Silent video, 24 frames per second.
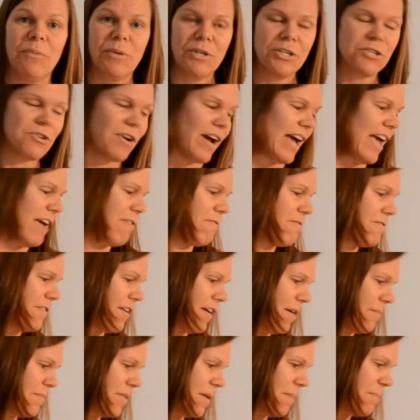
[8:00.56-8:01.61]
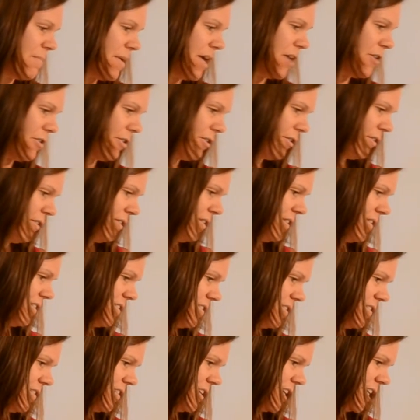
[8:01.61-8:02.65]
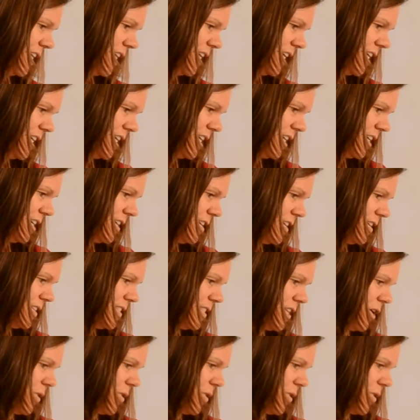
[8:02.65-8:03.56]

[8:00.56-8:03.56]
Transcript: we'll try it from the middle. So